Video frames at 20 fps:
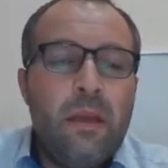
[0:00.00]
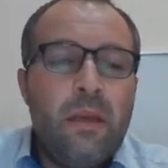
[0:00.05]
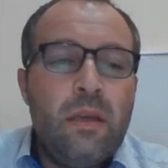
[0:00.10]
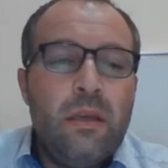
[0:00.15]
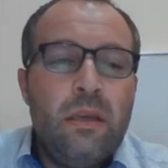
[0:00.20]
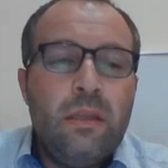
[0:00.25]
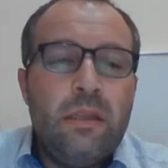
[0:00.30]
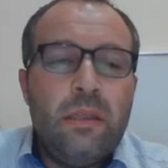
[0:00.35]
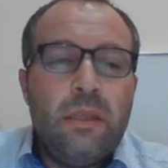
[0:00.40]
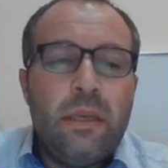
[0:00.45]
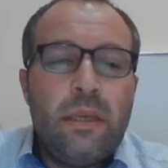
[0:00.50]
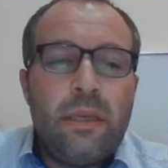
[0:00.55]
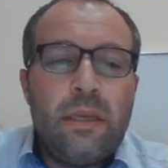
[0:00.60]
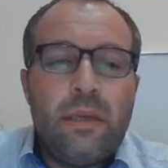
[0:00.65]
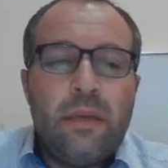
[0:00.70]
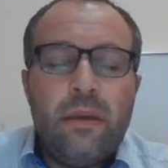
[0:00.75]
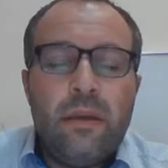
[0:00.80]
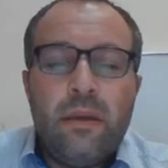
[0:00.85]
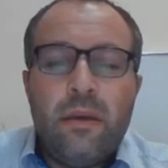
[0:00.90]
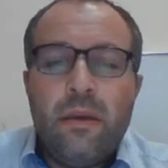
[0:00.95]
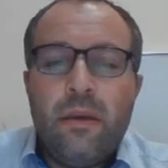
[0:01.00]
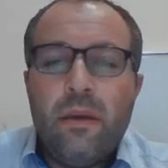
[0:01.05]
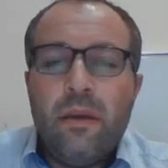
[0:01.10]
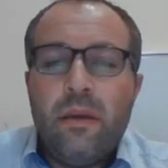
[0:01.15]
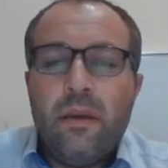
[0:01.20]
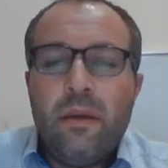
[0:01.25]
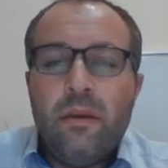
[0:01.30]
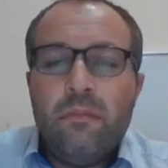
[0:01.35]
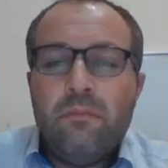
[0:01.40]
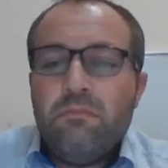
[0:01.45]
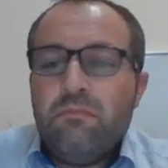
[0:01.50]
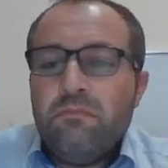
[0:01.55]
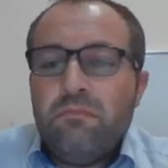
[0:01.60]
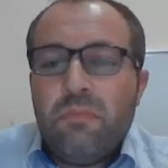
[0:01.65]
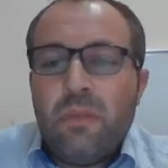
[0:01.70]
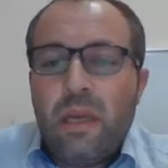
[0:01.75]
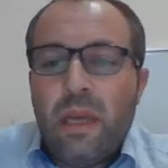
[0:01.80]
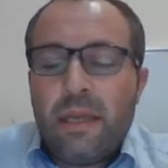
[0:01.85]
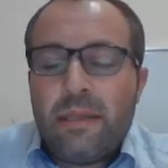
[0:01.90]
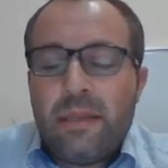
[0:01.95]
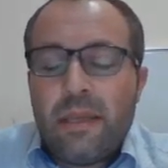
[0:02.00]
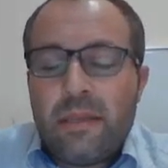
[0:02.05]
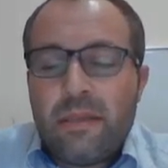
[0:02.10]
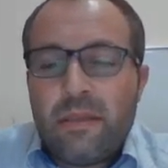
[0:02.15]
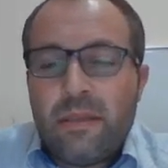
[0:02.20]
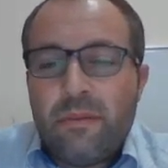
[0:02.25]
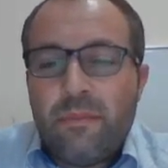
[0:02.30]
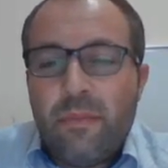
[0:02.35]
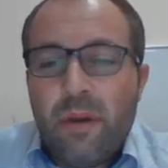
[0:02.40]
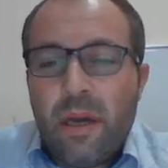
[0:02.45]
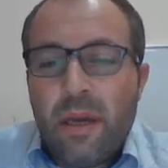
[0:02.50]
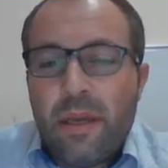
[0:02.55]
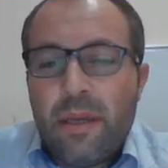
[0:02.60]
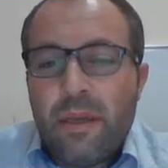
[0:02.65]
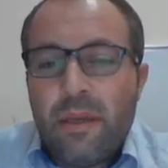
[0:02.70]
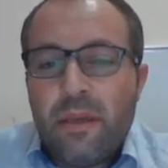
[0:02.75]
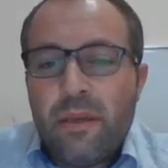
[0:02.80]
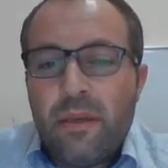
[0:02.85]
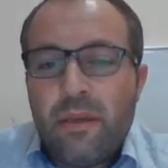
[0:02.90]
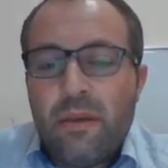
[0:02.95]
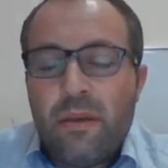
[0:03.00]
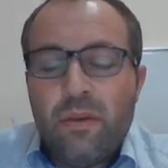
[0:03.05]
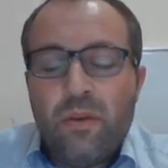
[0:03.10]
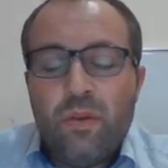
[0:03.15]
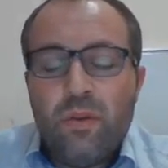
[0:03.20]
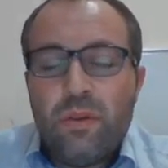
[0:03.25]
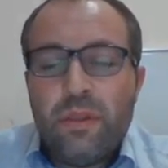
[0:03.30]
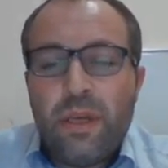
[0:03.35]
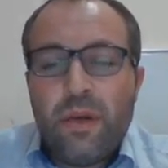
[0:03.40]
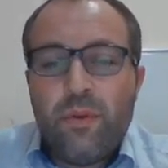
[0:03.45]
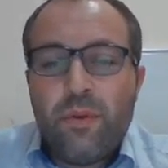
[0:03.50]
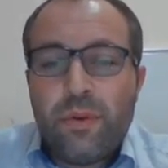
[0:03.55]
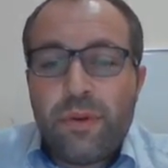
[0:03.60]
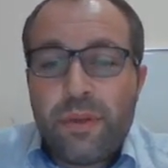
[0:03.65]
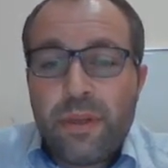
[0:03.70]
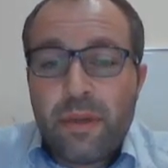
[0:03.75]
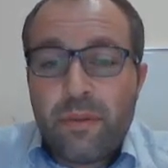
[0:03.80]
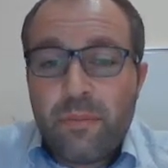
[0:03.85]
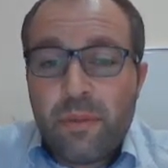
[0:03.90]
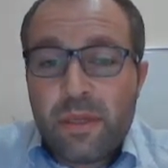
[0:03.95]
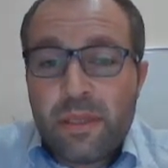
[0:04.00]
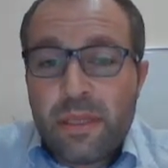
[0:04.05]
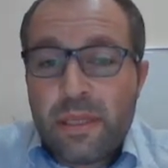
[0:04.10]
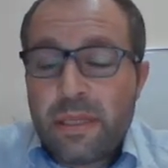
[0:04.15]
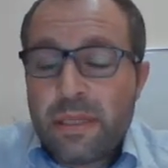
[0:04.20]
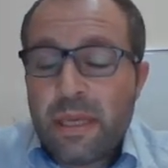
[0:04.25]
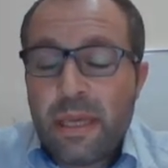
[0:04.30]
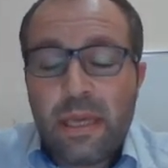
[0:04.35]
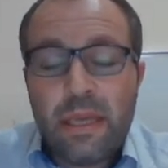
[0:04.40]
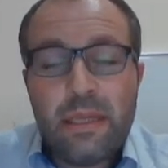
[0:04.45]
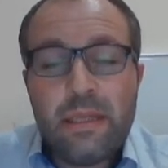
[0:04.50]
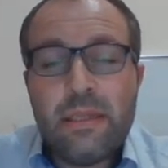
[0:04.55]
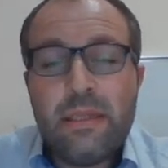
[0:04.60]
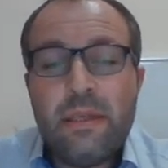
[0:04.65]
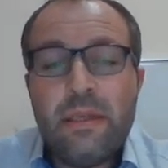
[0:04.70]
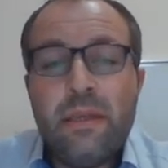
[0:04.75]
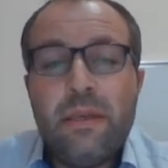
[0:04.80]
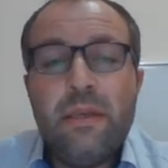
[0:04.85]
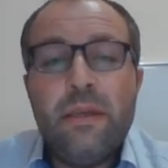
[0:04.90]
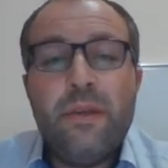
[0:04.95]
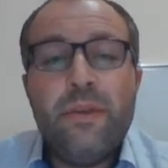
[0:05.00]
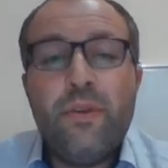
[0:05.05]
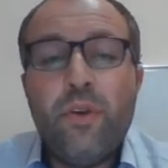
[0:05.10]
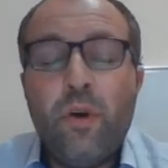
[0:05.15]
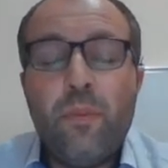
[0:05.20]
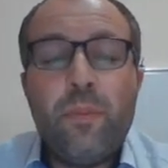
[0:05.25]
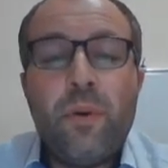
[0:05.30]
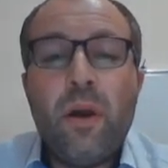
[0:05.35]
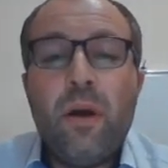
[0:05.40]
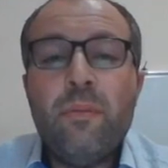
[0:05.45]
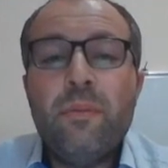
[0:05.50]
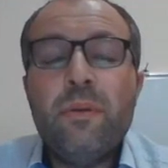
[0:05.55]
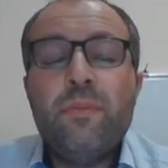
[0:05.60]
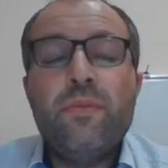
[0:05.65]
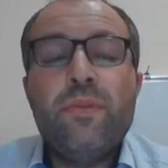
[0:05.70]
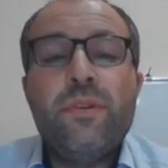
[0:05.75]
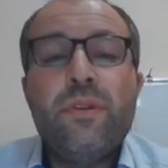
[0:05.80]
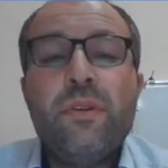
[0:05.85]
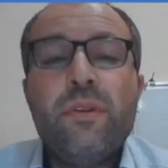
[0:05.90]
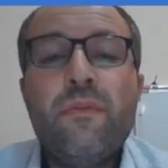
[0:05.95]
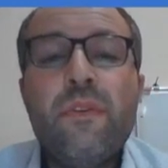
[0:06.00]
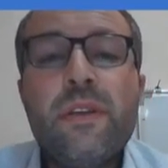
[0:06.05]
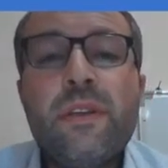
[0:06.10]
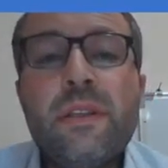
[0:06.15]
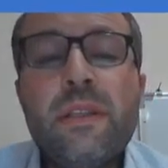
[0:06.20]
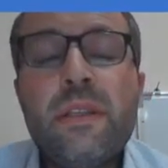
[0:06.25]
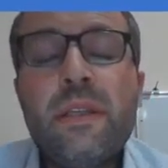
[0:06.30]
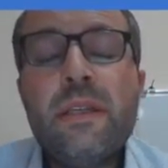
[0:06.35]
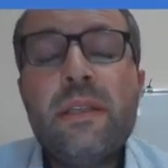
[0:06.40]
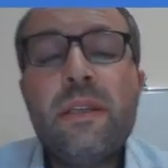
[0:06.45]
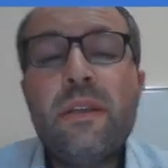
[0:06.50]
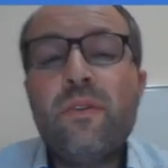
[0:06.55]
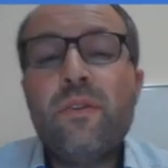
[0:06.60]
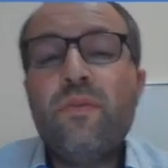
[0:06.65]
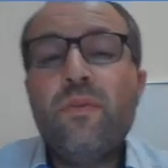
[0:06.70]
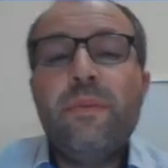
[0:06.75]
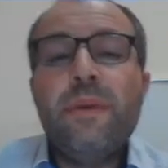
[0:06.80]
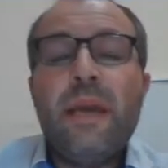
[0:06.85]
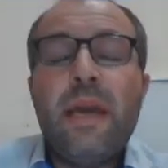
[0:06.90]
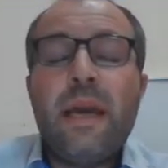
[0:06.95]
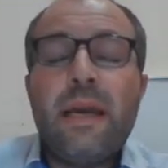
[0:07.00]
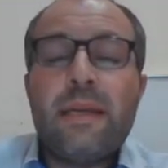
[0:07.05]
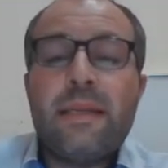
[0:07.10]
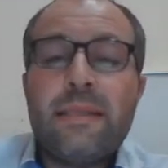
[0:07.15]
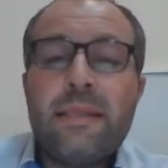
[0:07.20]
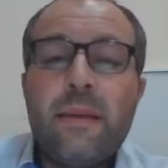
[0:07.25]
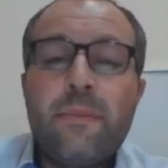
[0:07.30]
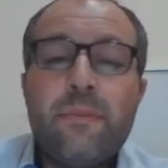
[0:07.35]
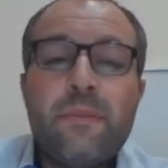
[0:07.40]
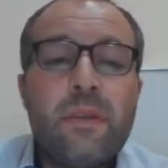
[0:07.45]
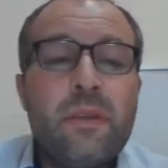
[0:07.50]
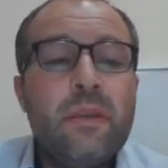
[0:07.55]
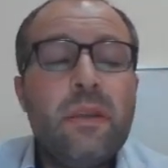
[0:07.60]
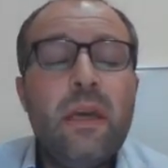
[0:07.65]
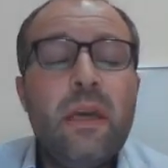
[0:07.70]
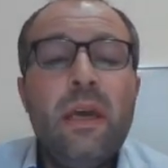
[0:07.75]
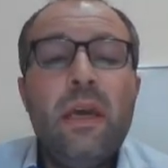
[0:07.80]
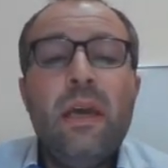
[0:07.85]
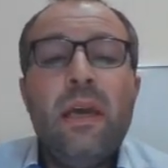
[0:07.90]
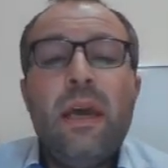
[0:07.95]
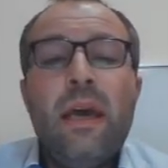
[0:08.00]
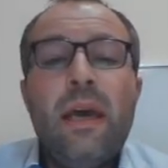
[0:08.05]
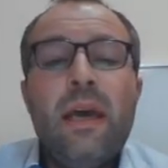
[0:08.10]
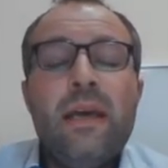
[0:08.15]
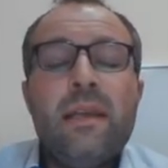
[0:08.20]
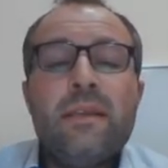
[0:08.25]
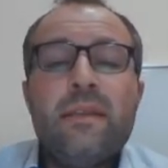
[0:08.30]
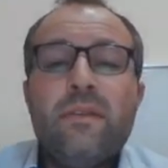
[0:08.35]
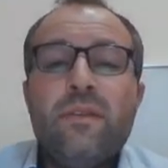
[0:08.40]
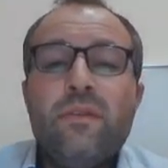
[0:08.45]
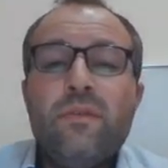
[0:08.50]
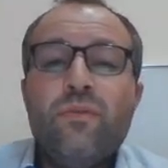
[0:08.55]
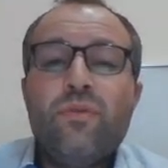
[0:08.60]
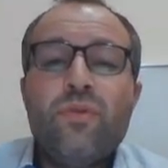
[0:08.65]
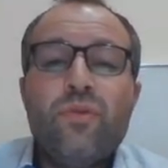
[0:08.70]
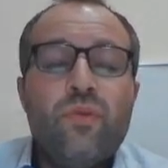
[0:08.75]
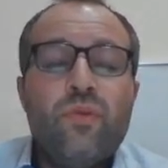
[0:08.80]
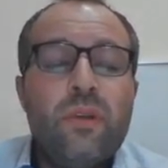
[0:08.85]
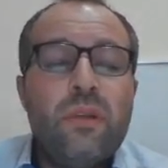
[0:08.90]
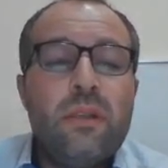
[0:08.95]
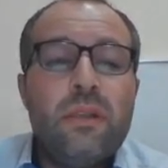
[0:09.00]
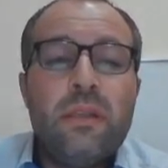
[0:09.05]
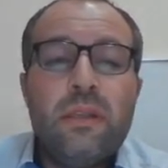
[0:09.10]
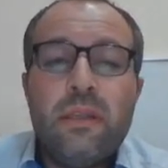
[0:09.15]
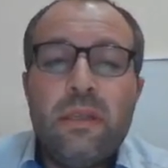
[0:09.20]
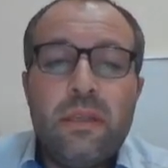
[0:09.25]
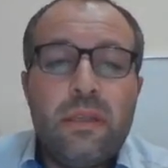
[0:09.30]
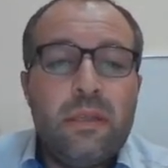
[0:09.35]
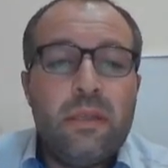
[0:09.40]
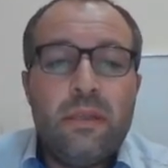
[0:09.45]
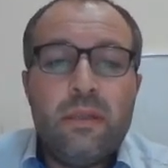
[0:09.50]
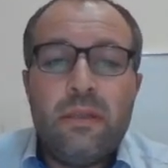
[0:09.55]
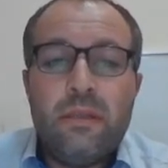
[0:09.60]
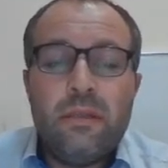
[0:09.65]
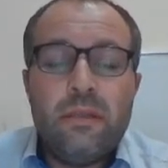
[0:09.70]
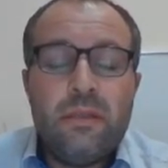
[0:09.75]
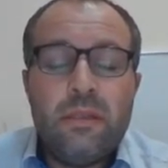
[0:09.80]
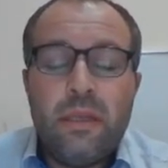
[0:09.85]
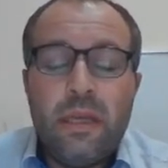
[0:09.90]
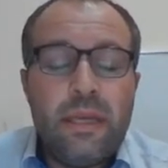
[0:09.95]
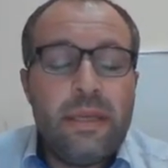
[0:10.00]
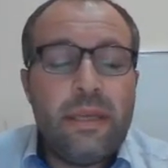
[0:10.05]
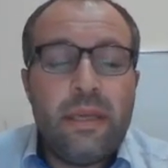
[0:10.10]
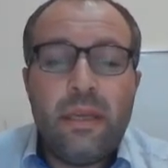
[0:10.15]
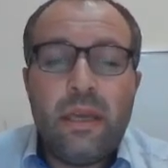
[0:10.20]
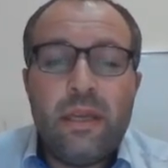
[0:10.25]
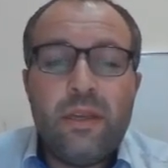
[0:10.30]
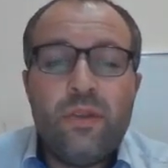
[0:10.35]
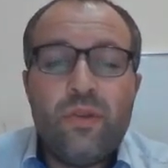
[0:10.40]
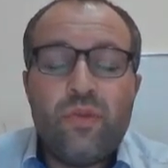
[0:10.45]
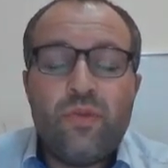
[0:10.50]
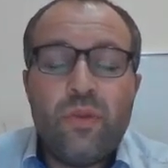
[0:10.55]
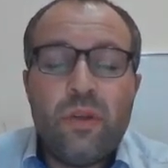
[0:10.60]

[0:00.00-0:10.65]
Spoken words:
like attested by all the awarding bodies and no problem with universities. It will be accepted as usual, any usual